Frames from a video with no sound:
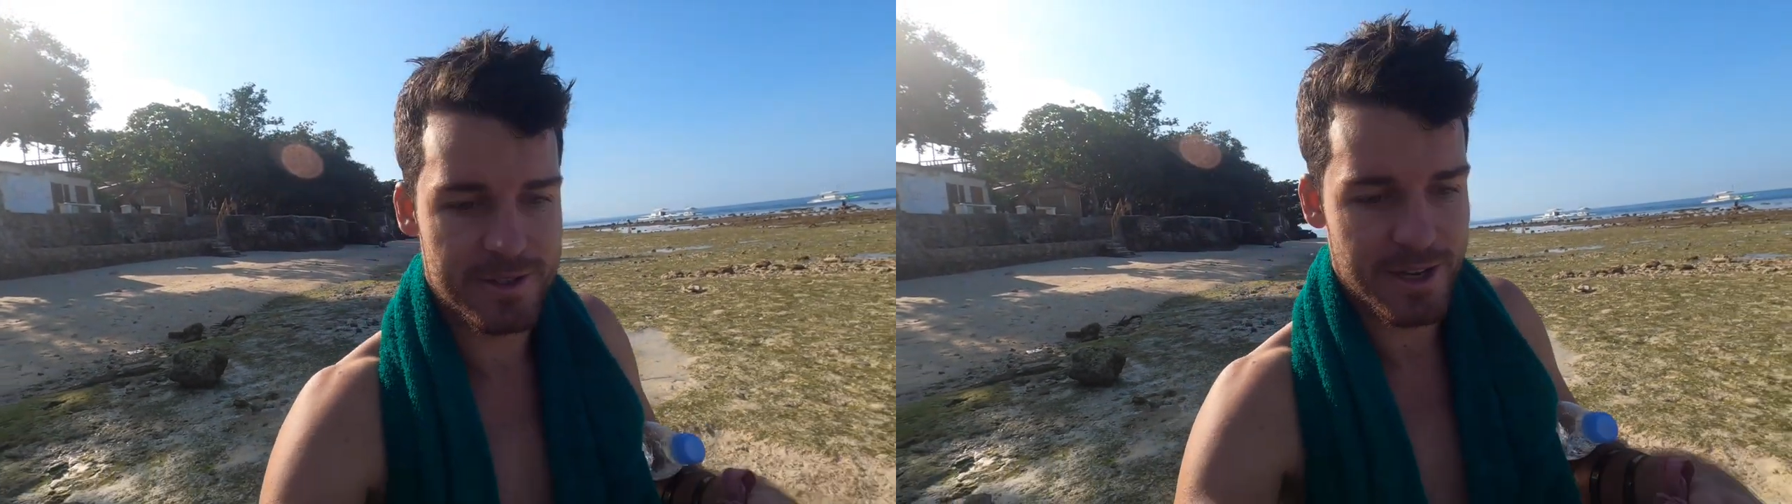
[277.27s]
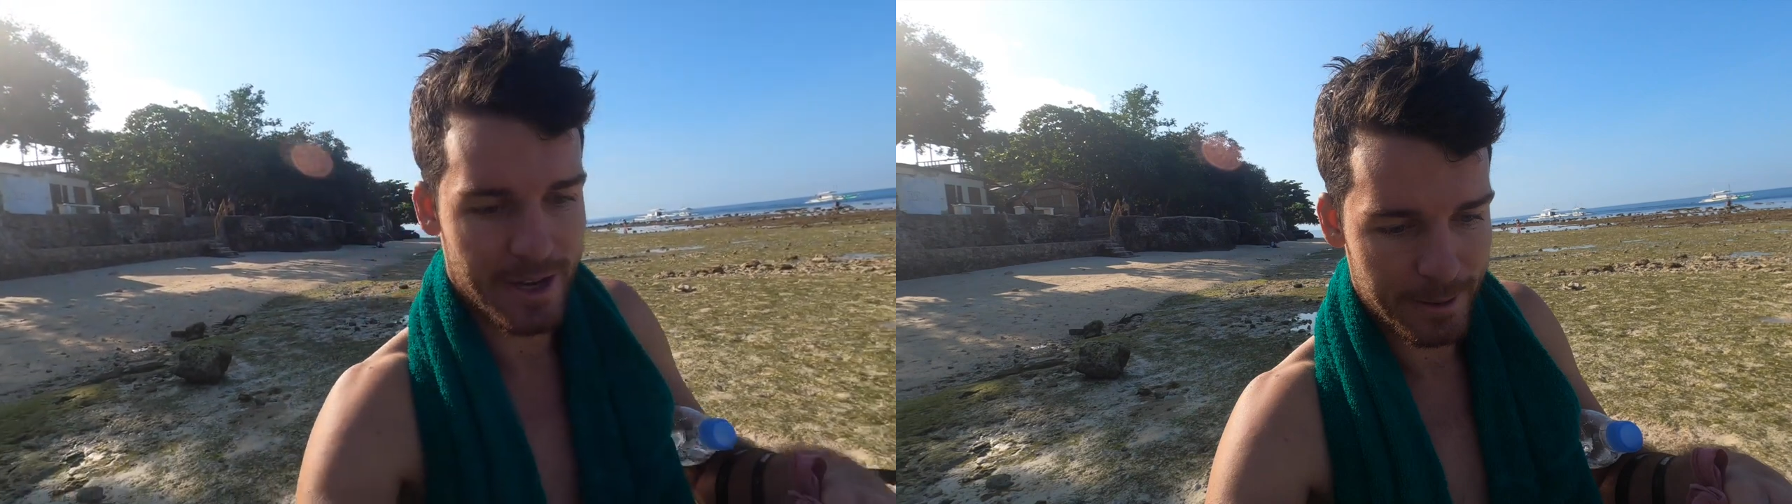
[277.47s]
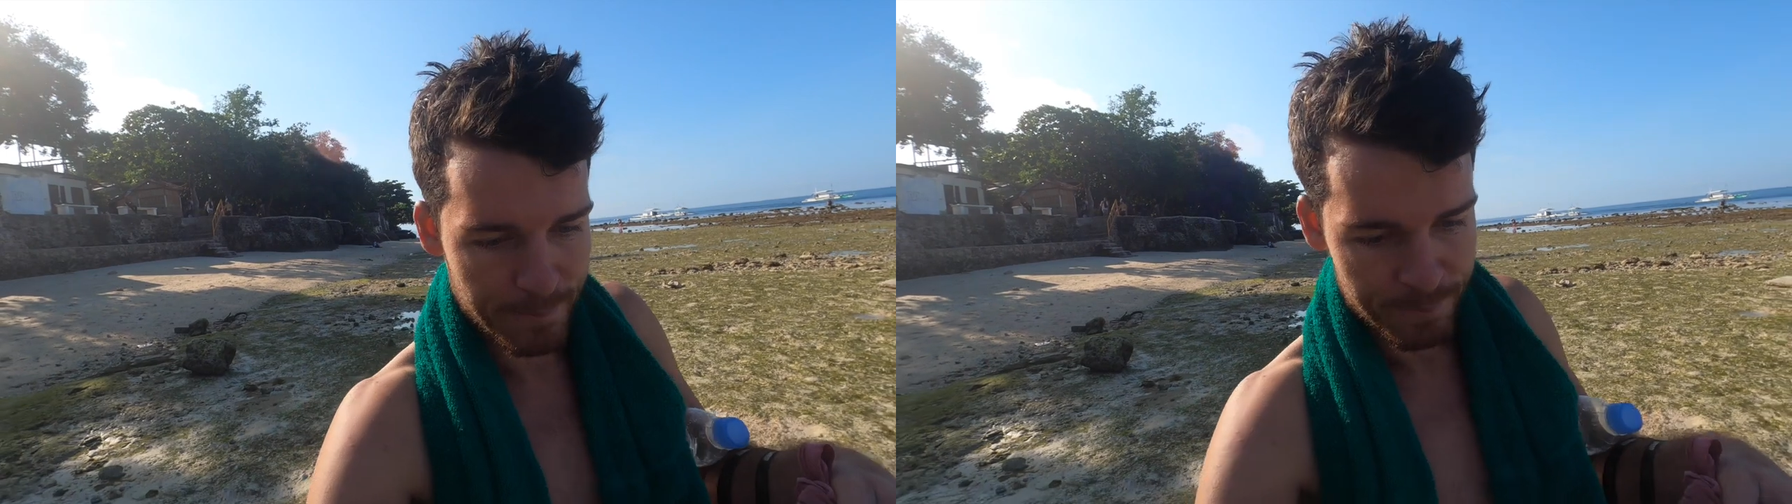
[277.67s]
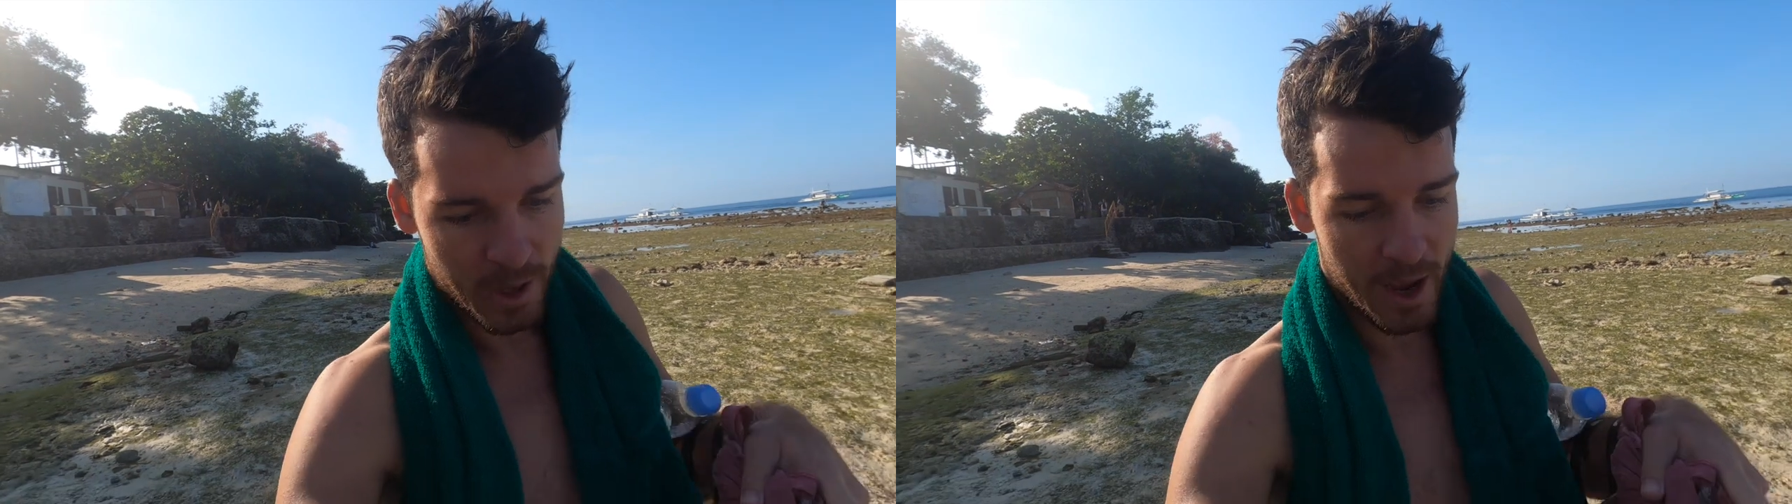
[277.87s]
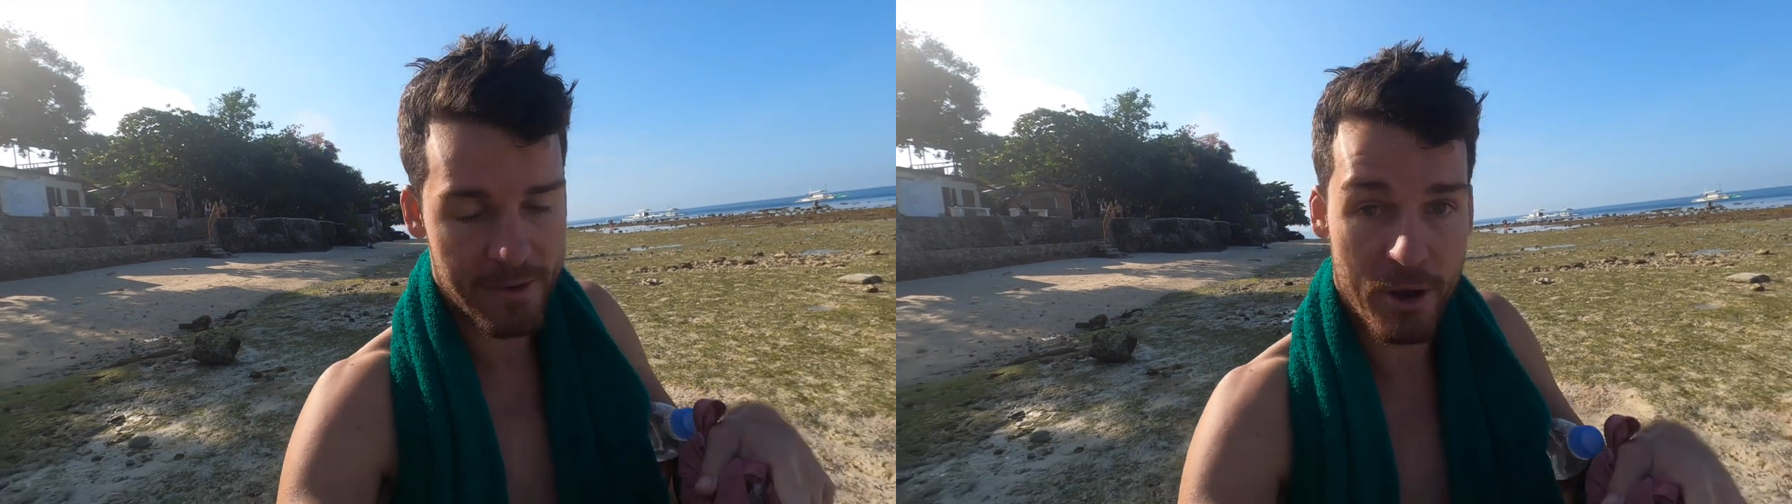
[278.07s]
So
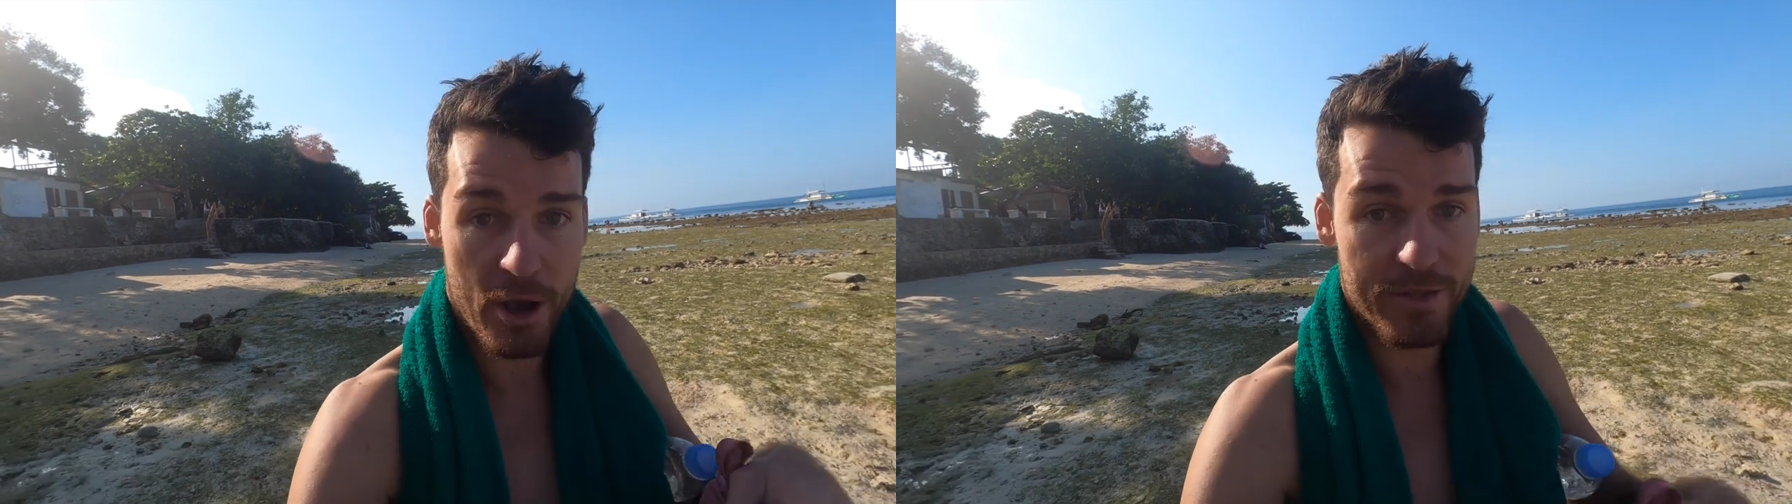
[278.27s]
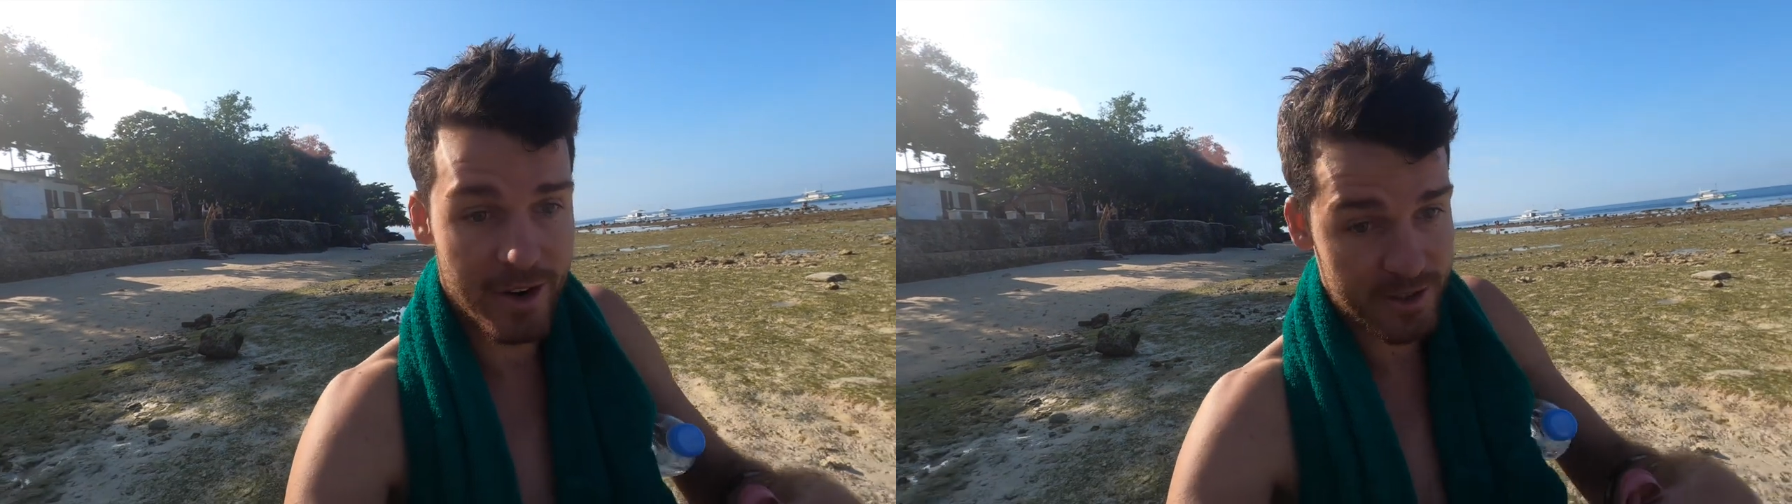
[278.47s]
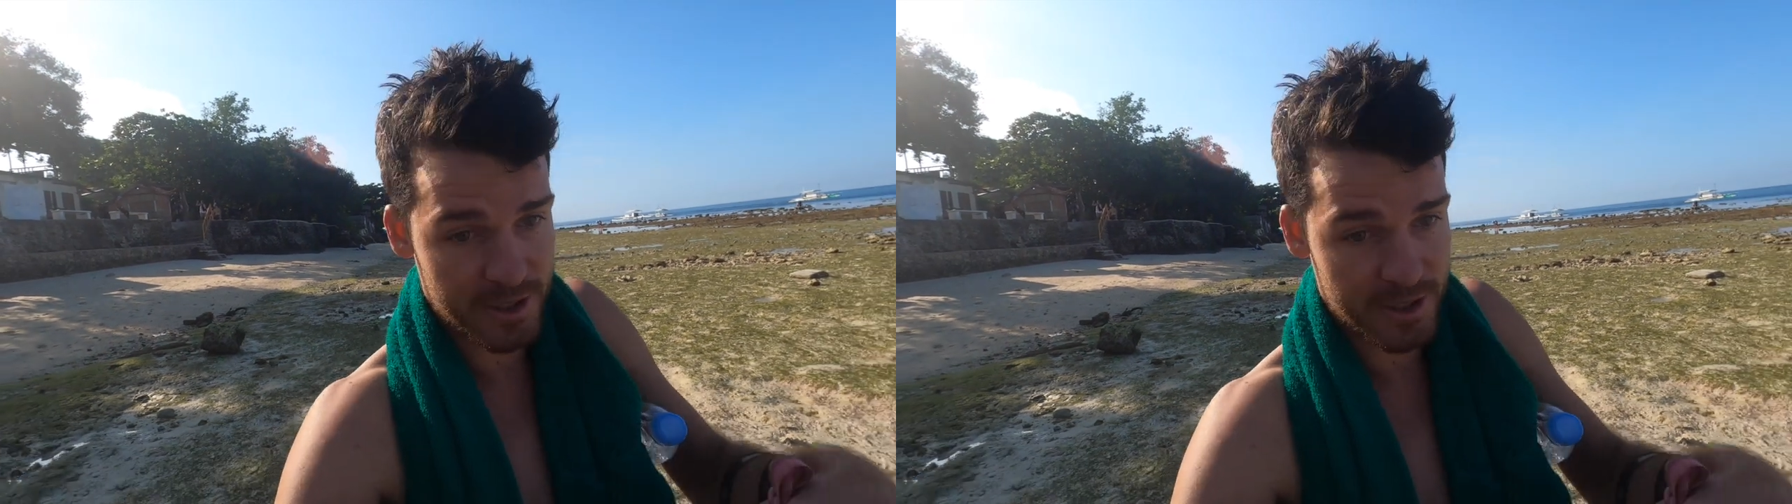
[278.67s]
I have heard there